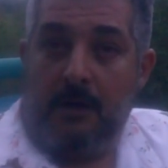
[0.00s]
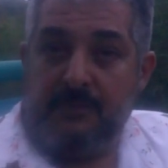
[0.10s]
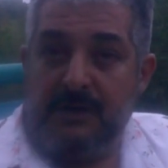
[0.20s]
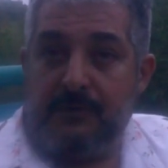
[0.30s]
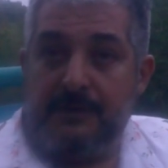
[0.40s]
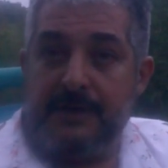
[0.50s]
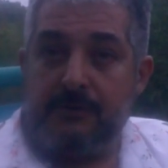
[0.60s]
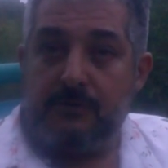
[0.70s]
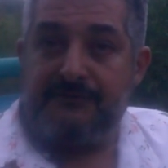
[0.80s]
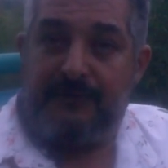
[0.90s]
people they
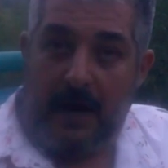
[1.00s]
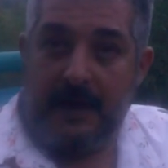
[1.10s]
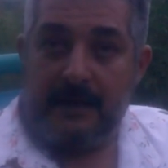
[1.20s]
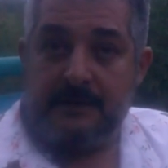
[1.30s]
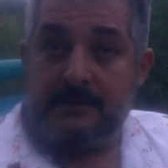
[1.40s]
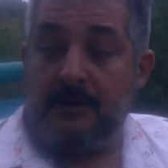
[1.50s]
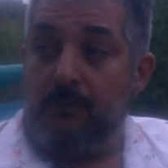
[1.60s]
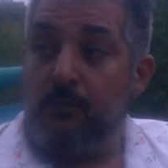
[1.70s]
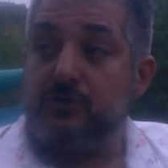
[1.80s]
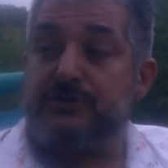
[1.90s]
could find the
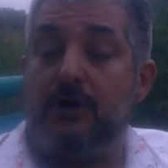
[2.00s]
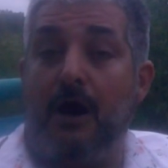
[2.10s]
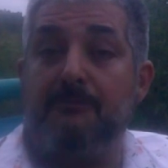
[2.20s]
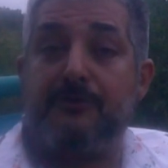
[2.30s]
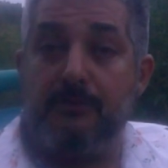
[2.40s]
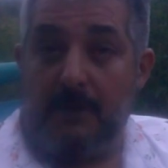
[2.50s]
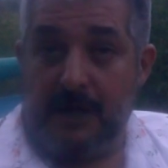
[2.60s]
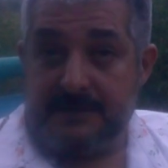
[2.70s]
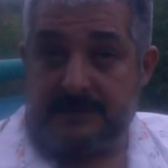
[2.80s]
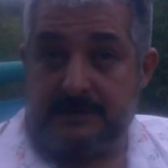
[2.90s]
most
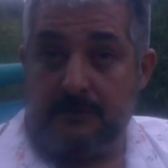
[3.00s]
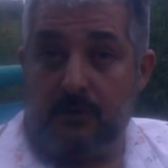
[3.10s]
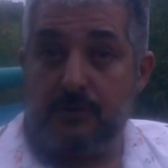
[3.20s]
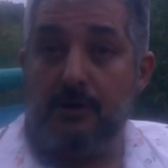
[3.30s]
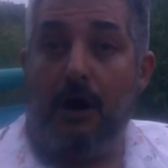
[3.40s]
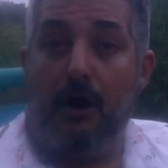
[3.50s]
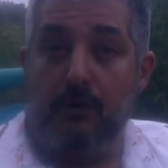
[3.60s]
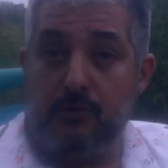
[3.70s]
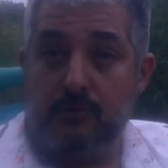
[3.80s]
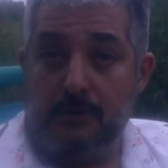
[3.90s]
compromised or
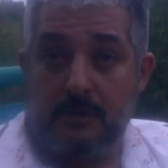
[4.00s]
Yahoo,